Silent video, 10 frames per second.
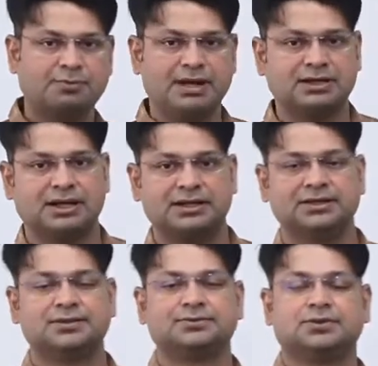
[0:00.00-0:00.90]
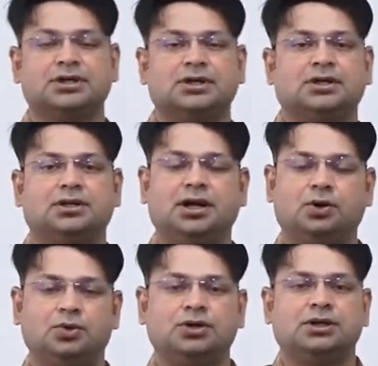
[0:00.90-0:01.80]
mankind.
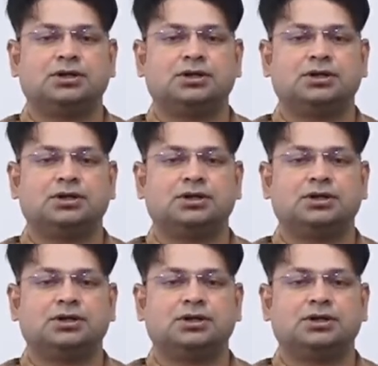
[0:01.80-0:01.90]
Now,